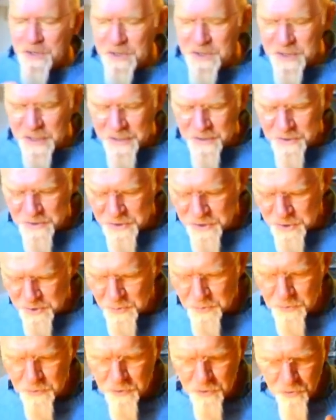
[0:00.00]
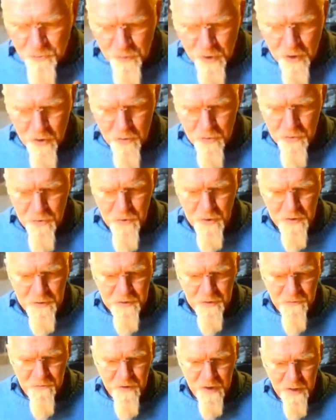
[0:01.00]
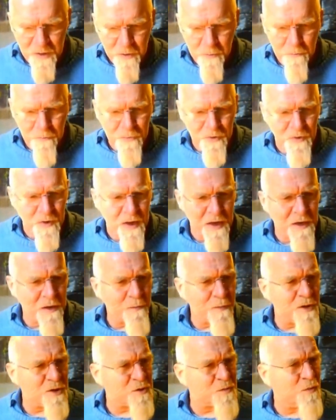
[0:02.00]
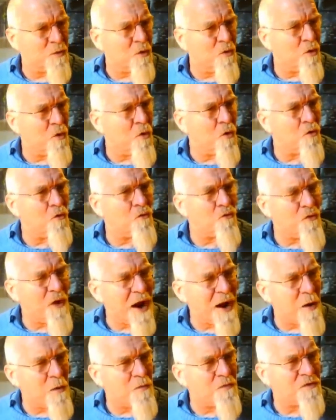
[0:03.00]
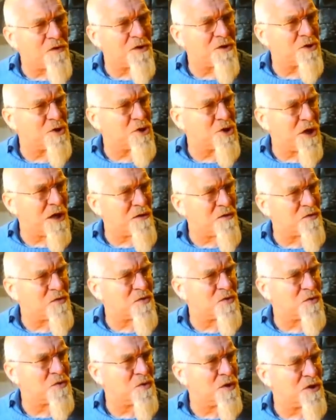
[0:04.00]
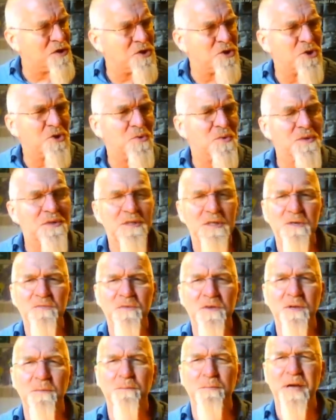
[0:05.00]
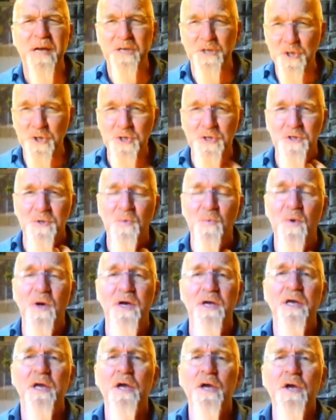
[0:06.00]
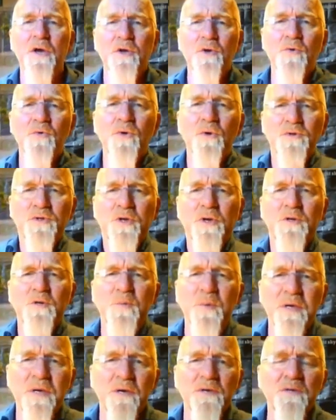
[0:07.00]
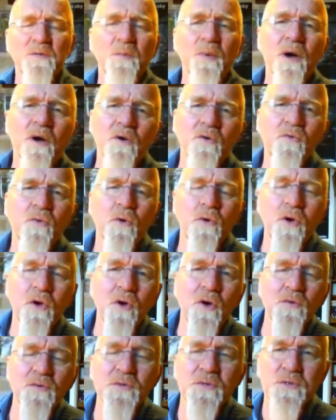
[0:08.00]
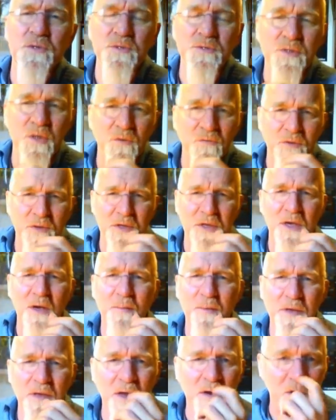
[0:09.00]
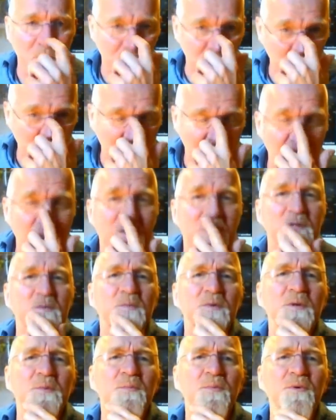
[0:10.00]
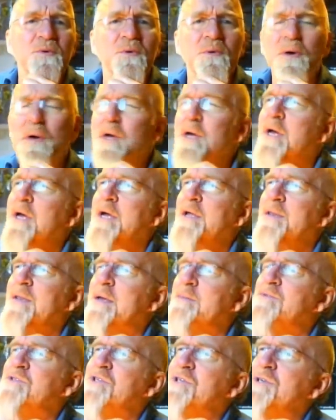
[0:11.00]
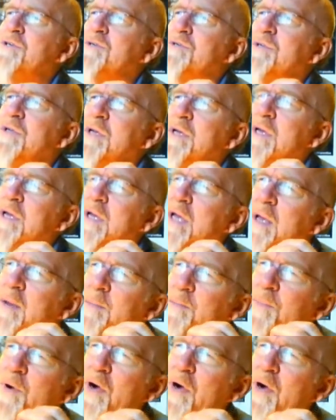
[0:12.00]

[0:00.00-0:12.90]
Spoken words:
sensual growth, development in a much more all-rounded, gentle, intuitive, compassionate way. You're not going to be going to punk rock concerts over the coming year if you're one of these people. Neptune in